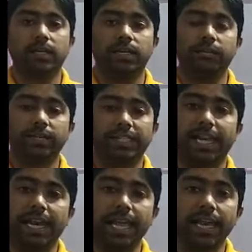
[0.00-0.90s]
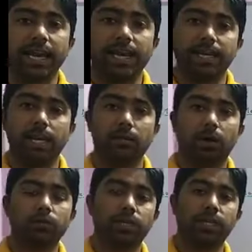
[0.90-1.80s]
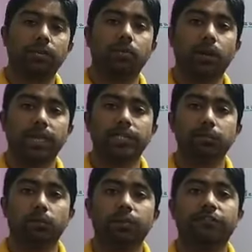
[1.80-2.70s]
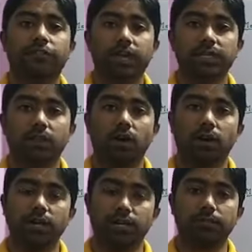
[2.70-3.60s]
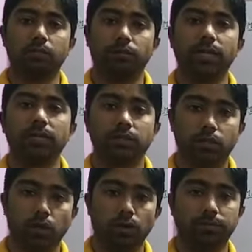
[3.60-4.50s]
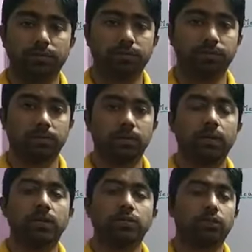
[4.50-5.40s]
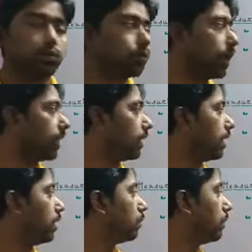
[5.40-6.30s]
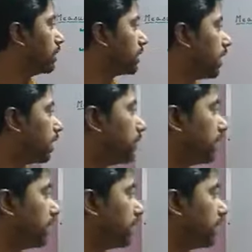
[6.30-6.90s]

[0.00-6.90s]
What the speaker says: give us a clear idea about whether a body is moving fast or it is moving slow. So today we will start our